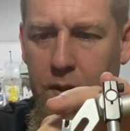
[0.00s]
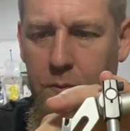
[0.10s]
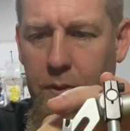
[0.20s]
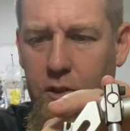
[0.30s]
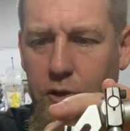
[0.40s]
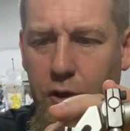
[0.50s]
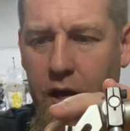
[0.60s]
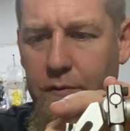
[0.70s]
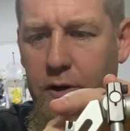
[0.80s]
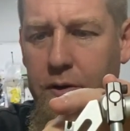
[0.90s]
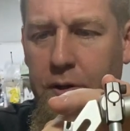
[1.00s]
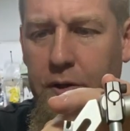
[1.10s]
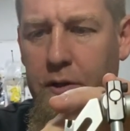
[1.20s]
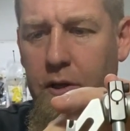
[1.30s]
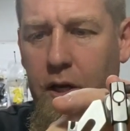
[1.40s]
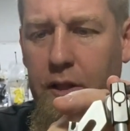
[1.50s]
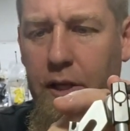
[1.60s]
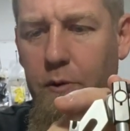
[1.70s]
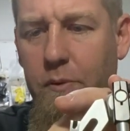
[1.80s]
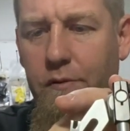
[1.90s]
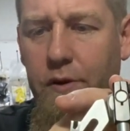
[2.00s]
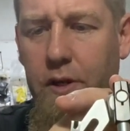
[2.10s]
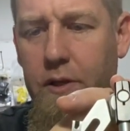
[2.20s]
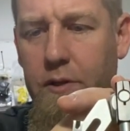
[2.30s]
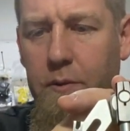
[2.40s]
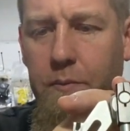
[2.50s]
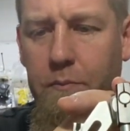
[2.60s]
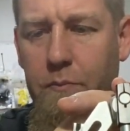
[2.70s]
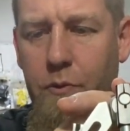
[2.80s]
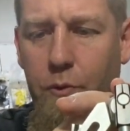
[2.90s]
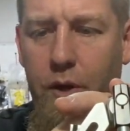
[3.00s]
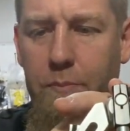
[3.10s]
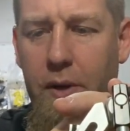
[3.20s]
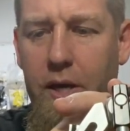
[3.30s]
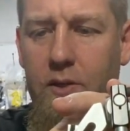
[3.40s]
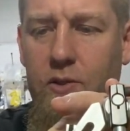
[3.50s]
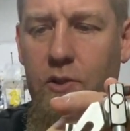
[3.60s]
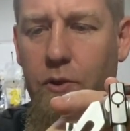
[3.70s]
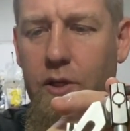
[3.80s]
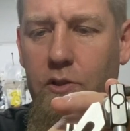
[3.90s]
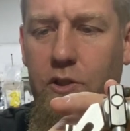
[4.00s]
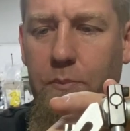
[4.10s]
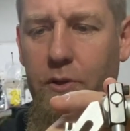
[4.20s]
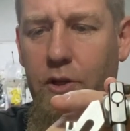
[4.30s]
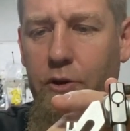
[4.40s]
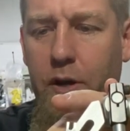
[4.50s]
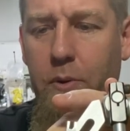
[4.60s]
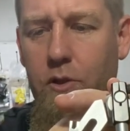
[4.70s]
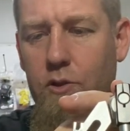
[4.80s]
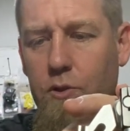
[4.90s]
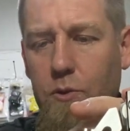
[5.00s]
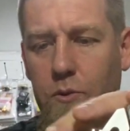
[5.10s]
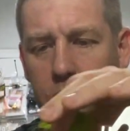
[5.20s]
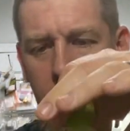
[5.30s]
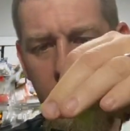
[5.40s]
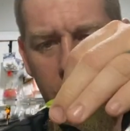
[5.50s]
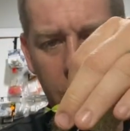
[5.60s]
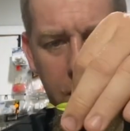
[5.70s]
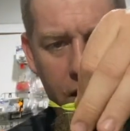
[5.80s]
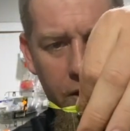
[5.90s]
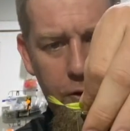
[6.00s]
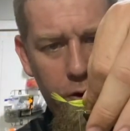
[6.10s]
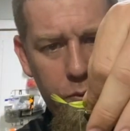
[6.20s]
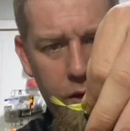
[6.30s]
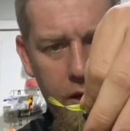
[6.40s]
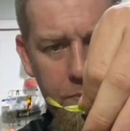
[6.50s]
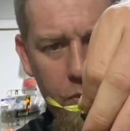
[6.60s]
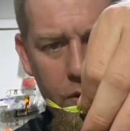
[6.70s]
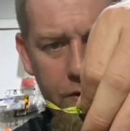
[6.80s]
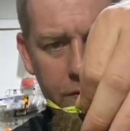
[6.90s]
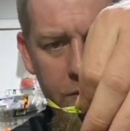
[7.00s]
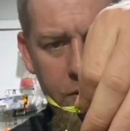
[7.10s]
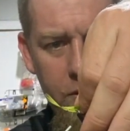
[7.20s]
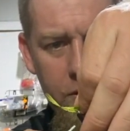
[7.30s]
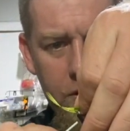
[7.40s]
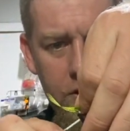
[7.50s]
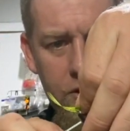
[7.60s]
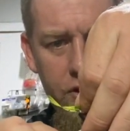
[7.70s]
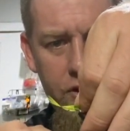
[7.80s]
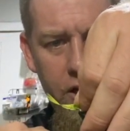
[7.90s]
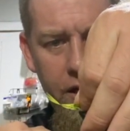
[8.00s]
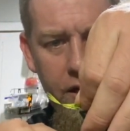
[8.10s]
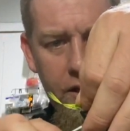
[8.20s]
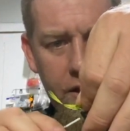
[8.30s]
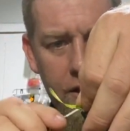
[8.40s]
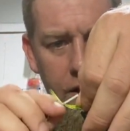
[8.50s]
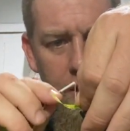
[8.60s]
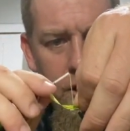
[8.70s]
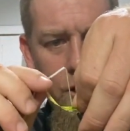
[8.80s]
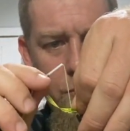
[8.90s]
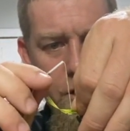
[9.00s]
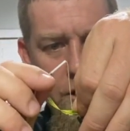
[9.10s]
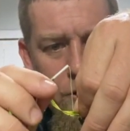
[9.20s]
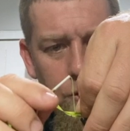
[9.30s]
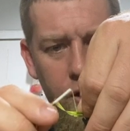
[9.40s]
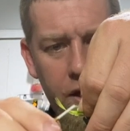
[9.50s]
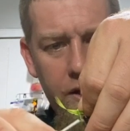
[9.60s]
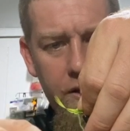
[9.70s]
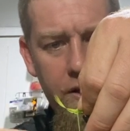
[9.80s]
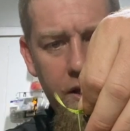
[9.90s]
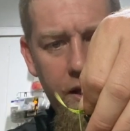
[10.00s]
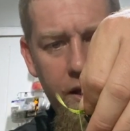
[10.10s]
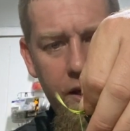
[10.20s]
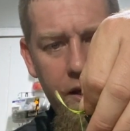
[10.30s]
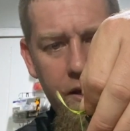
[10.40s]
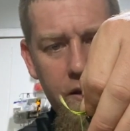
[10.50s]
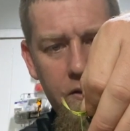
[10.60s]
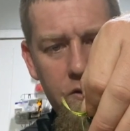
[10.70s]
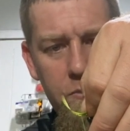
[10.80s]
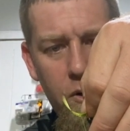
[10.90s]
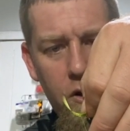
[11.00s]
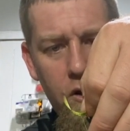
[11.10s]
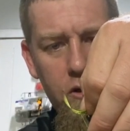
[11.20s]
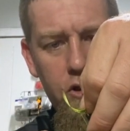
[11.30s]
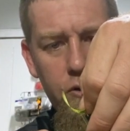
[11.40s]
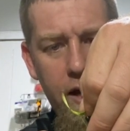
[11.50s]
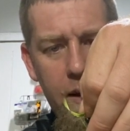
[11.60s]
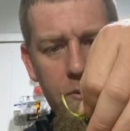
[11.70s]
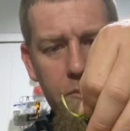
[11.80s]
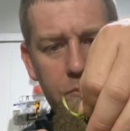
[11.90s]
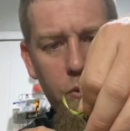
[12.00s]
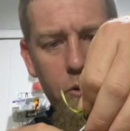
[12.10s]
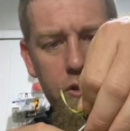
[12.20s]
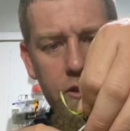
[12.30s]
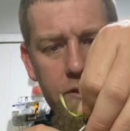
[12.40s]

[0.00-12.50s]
Make sure you have a little bit of a thread base so that there's something to grab onto. About a 1/3 way point from the hook shank, you want to create a small trapped portion.